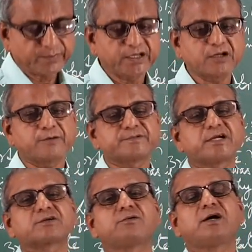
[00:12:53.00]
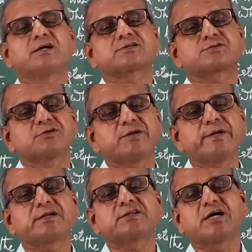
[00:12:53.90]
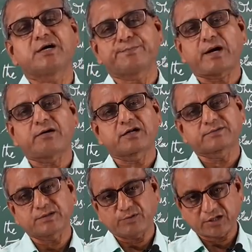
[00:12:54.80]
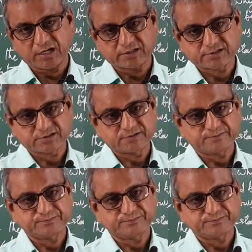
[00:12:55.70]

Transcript: main object was to limit the power of the monarchs.